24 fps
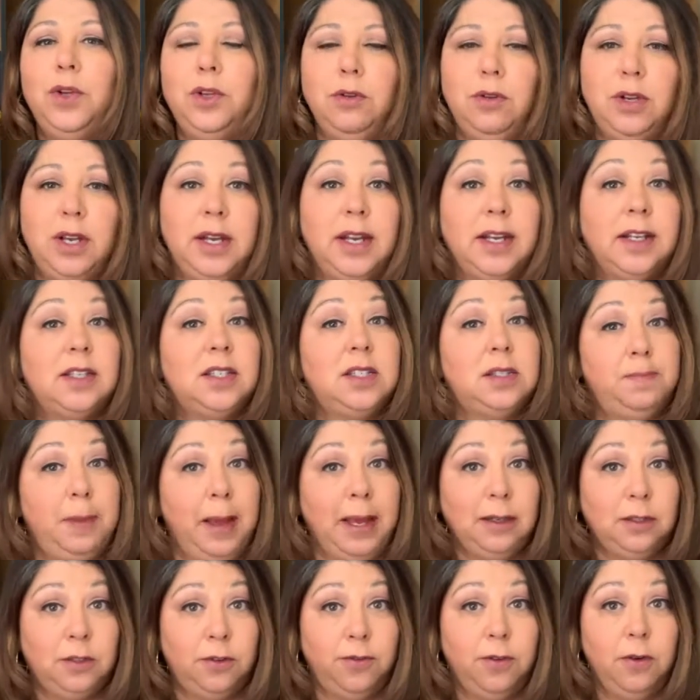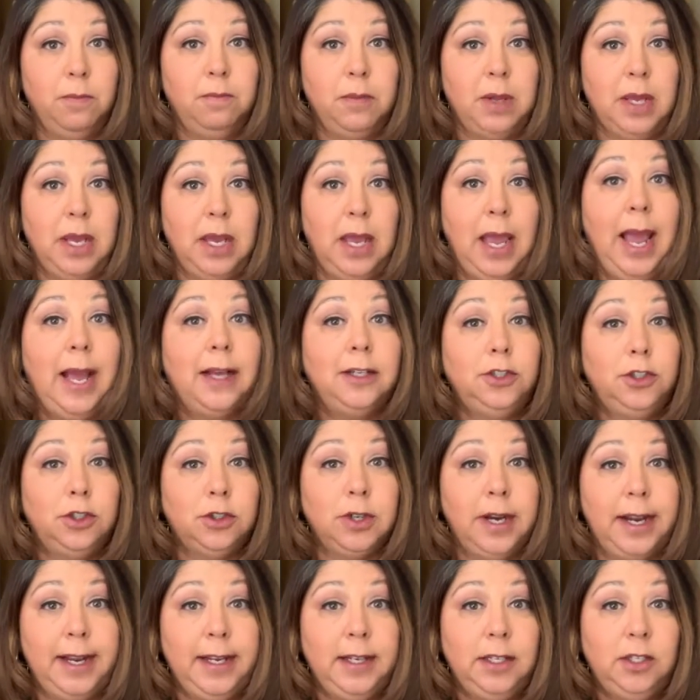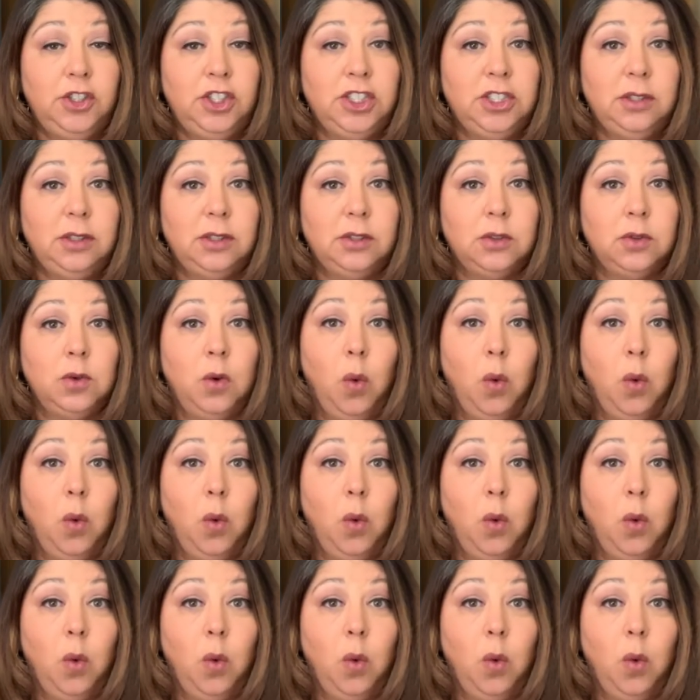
you can expect from me as your agent,